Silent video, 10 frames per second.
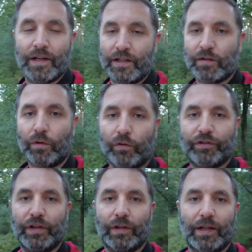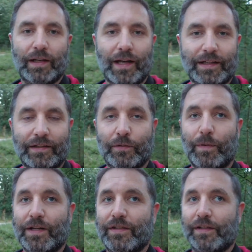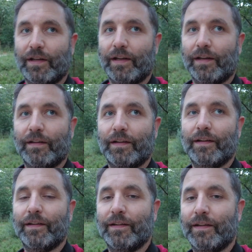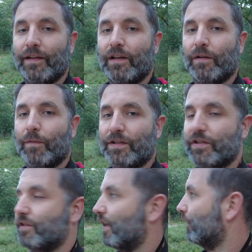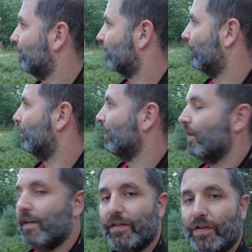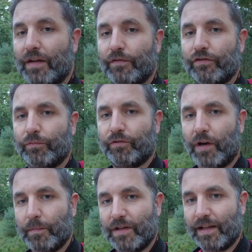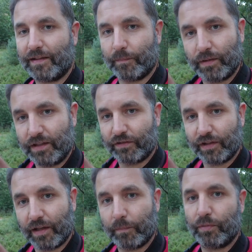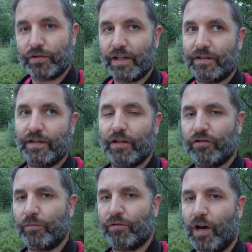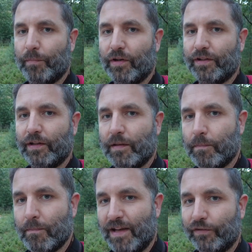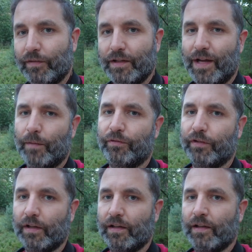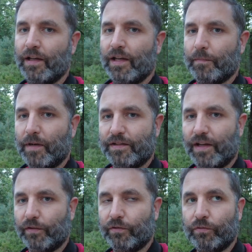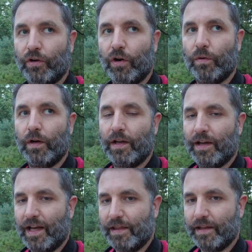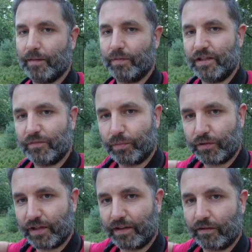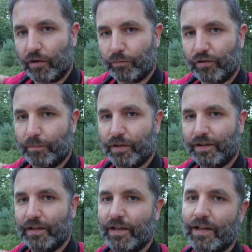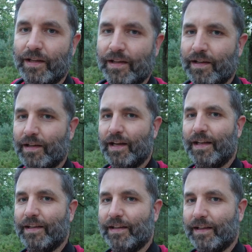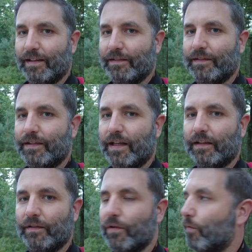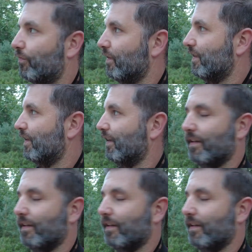you're all still liking to watch the channel. So if you haven't subscribed yet, then please push that subscribe button. It massively helps my channel to grow, and please push that thumbs up button, and yeah, hopefully